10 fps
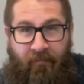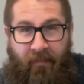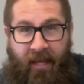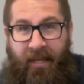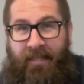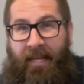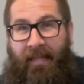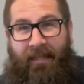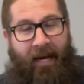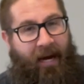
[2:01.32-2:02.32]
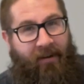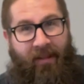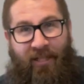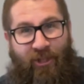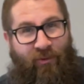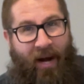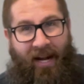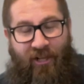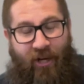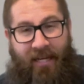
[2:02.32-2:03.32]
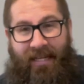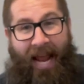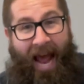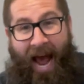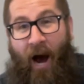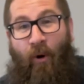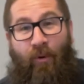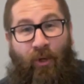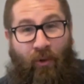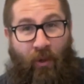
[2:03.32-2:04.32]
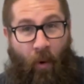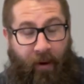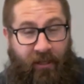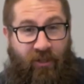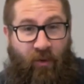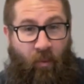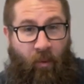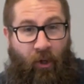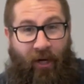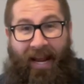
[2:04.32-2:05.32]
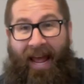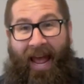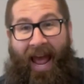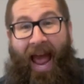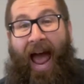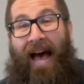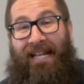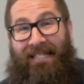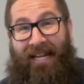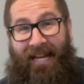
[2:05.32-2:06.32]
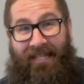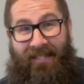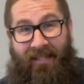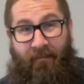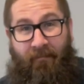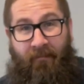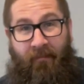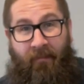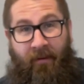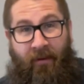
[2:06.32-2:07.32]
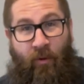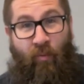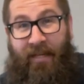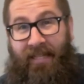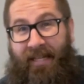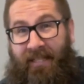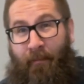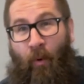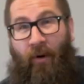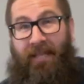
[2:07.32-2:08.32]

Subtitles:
is kind of like strategizing how you're going to work as a team. The reason it's important